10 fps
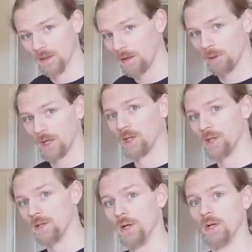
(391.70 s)
that they were
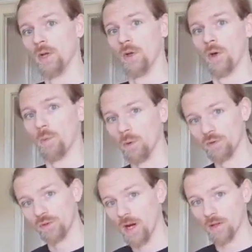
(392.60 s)
in
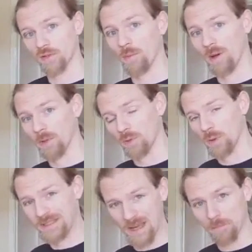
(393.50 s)
was stuck somewhere
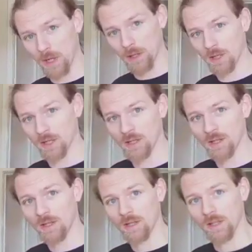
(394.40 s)
between Denmark
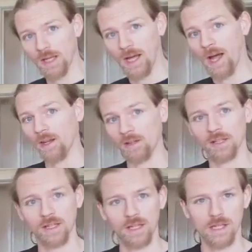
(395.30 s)
and
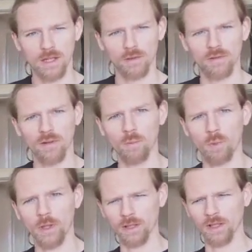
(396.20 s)
here. So
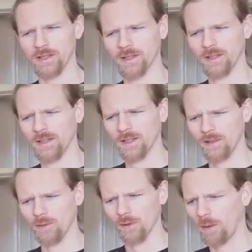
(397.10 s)
weirdly,
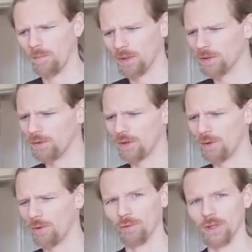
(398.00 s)
in Northumberland,
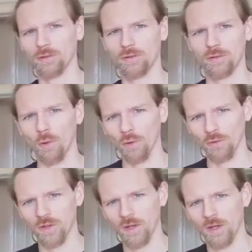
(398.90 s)
ordering
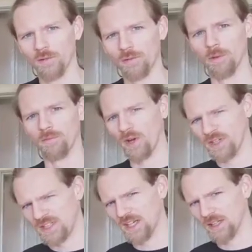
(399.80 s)
swords from the
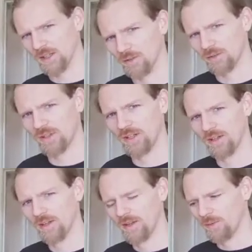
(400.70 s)
Vikings,
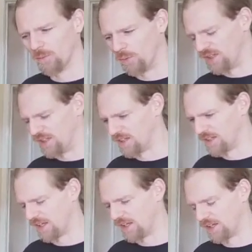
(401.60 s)
we
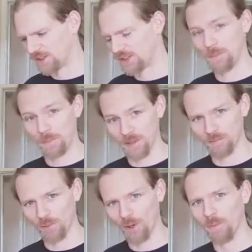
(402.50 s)
hit a shipping
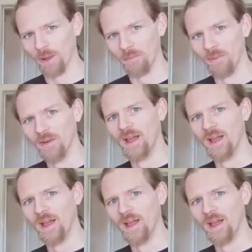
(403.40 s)
problem.